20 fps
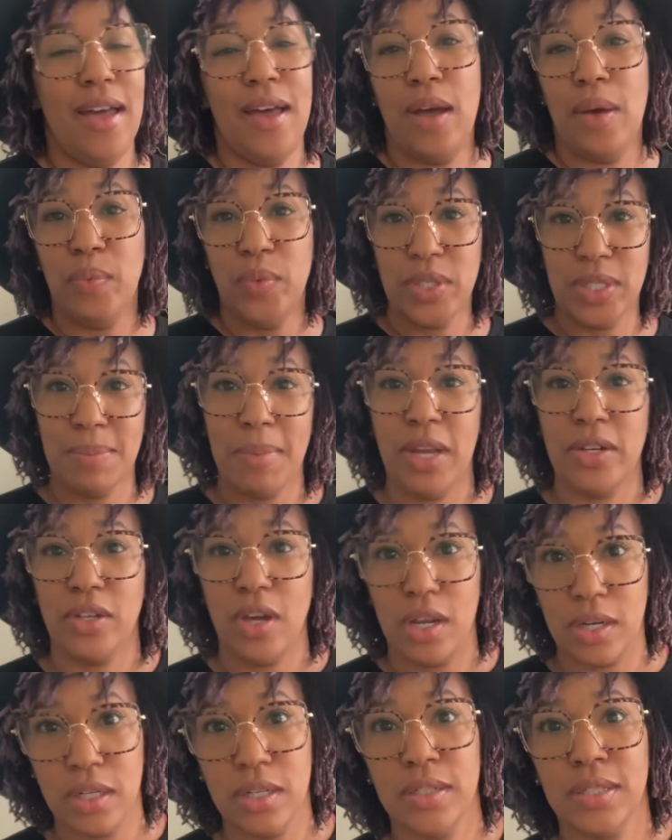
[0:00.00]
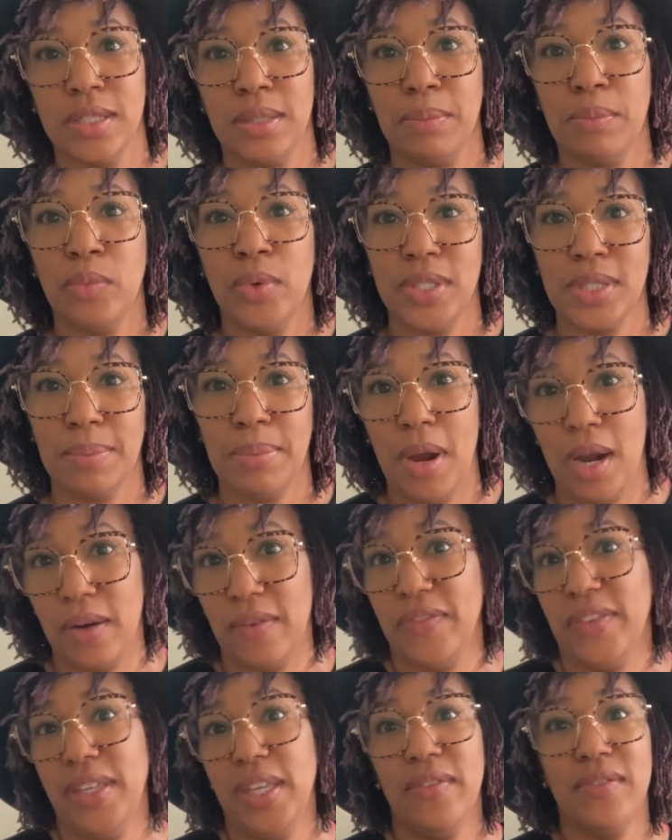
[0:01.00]
which my daughter was a part
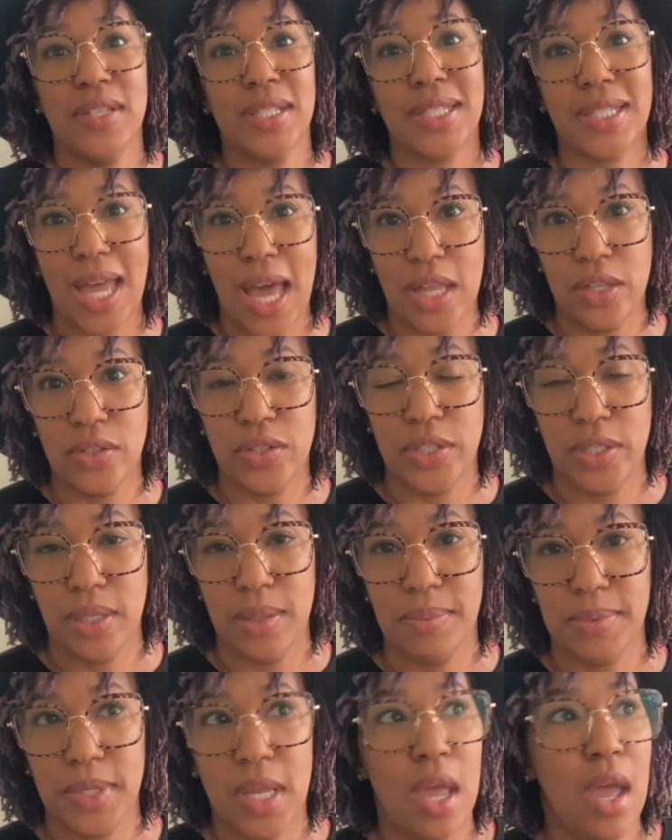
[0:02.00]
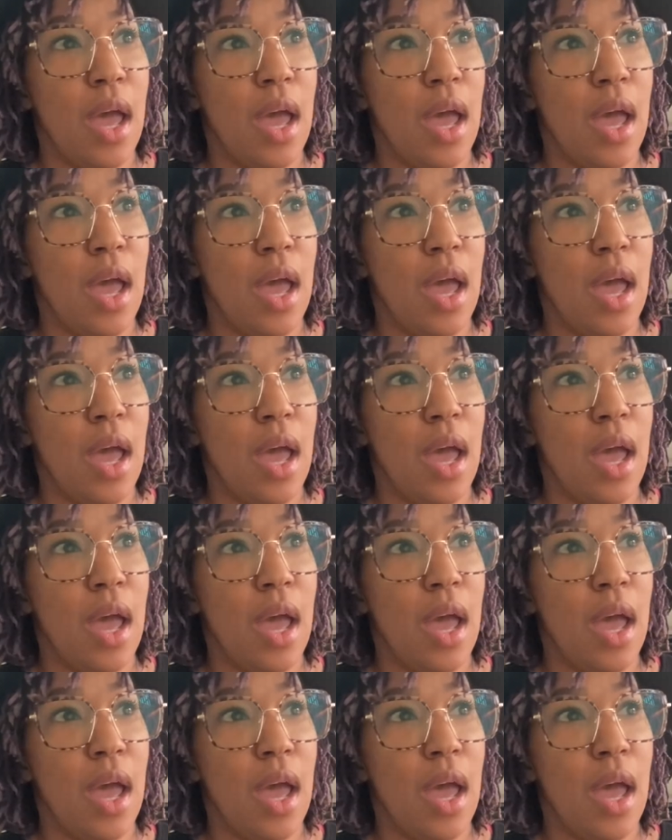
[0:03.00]
of, giving scholarships.